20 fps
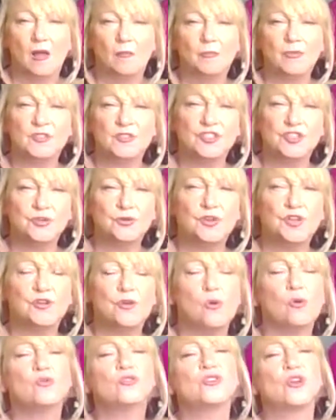But you can
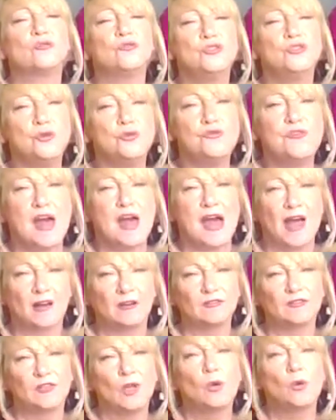also do
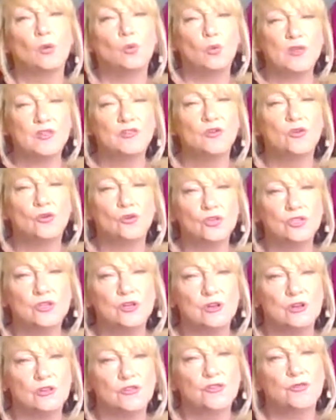that with
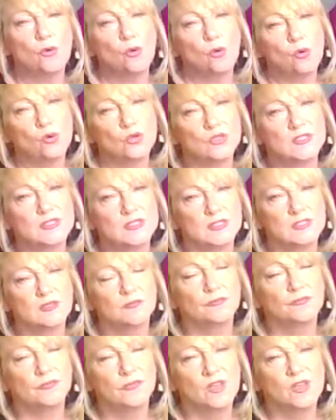good thoughts.
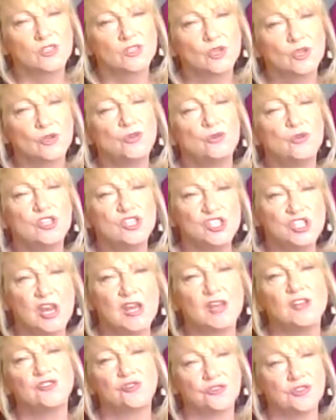So you can
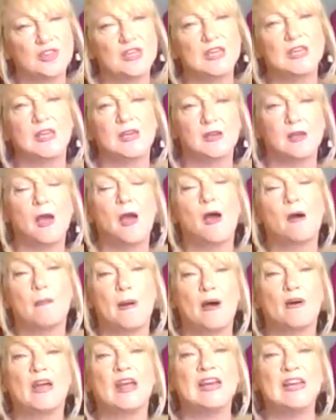change your thinking
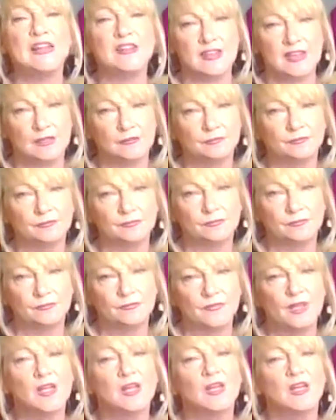about anything.
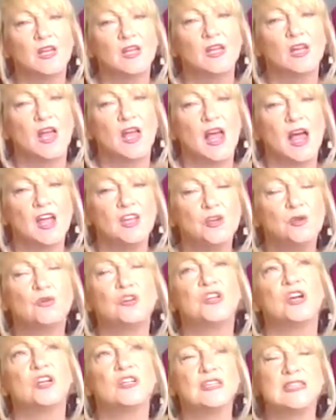You
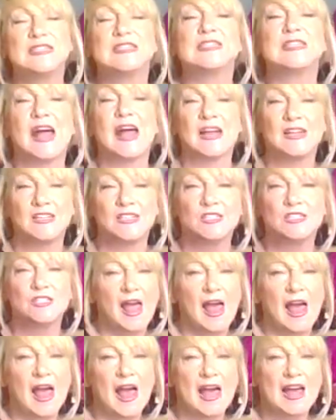can understand,
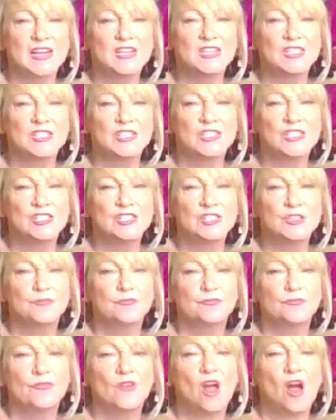and
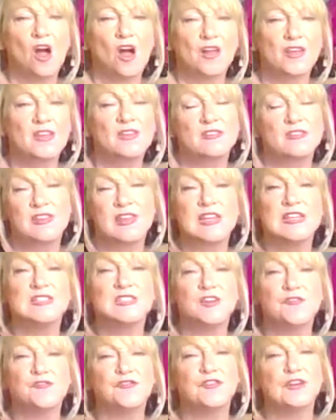I can think
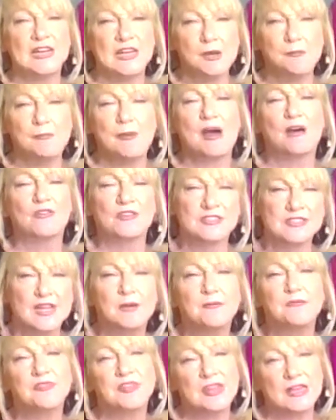differently about the
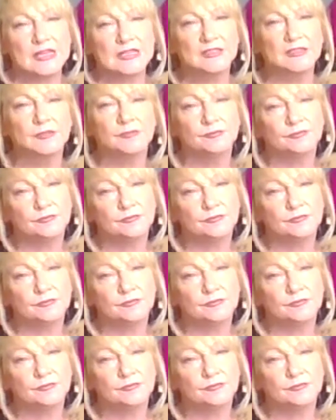same thing.